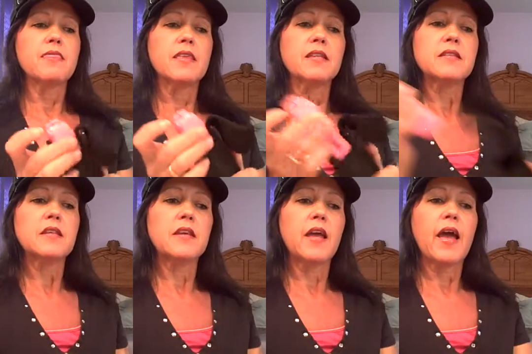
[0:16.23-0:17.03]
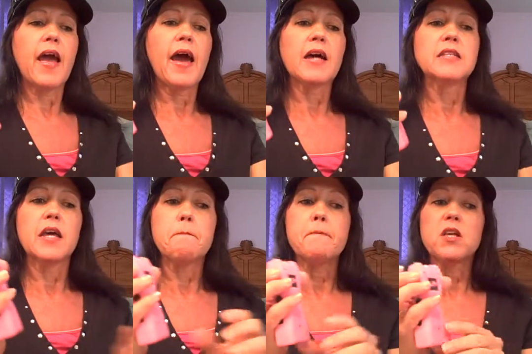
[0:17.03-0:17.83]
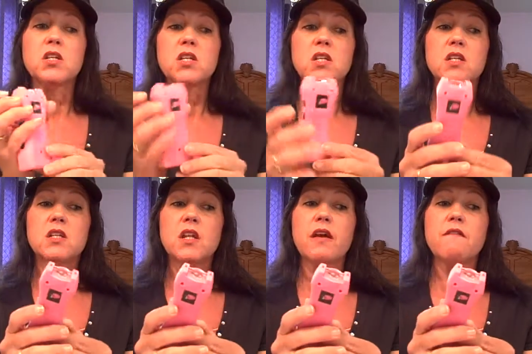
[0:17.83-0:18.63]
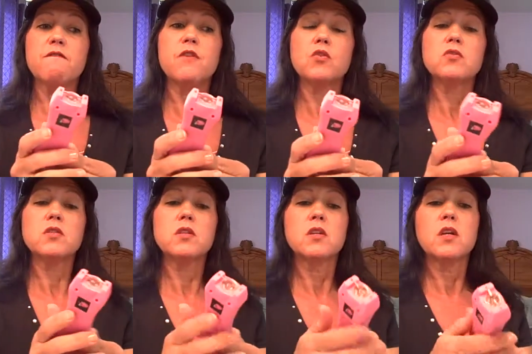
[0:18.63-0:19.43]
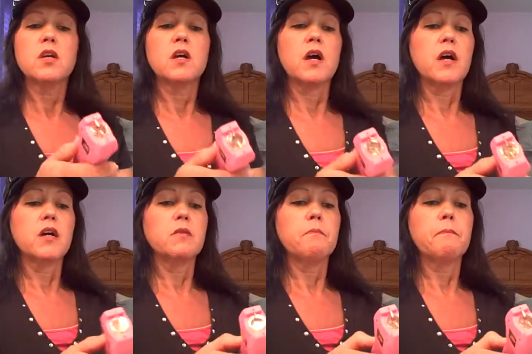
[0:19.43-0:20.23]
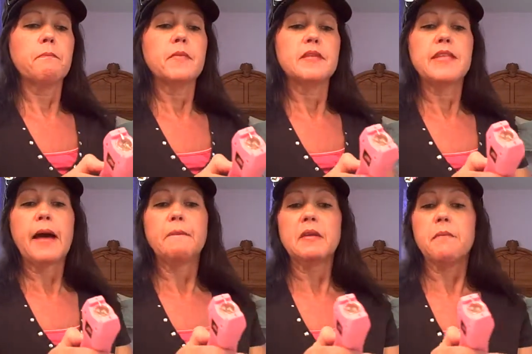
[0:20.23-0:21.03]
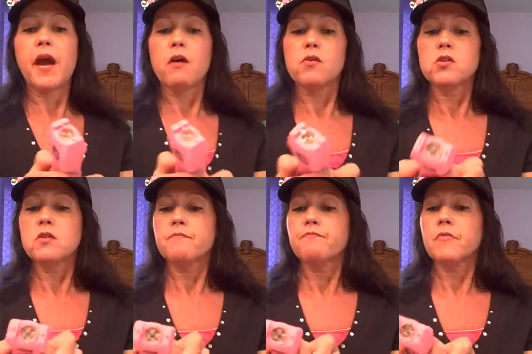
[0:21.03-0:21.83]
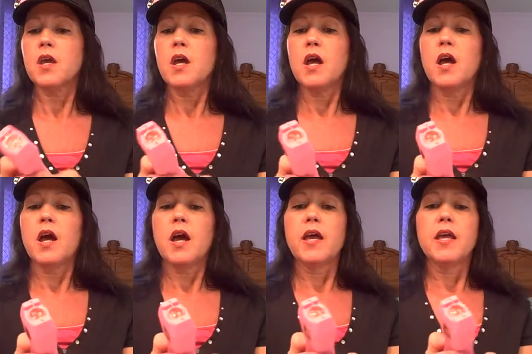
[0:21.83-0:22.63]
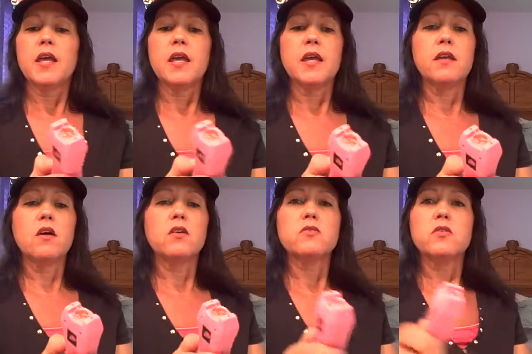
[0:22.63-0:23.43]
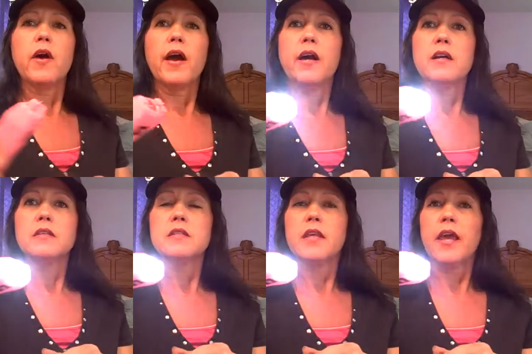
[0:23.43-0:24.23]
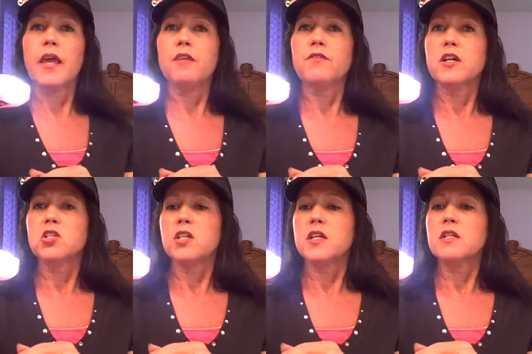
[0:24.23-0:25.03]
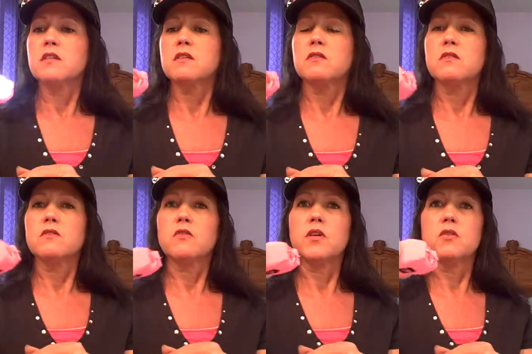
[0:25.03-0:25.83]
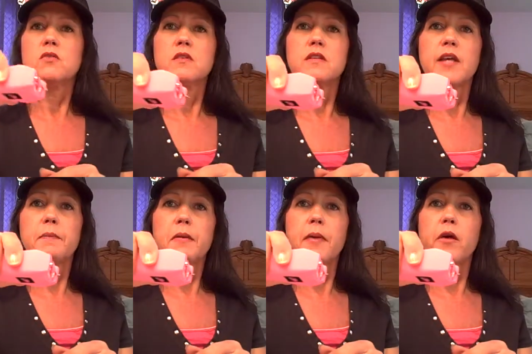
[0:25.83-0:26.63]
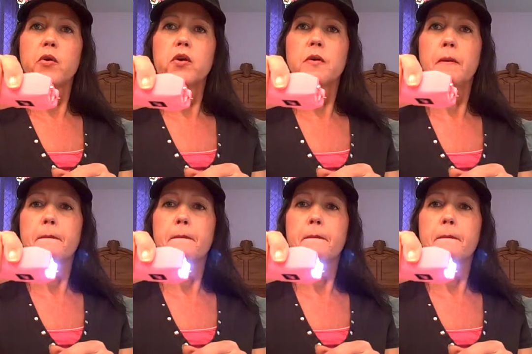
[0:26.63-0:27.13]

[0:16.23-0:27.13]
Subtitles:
This has a 1,000,000 volt zapping power. It also has a flashlight. So here's the zapping power.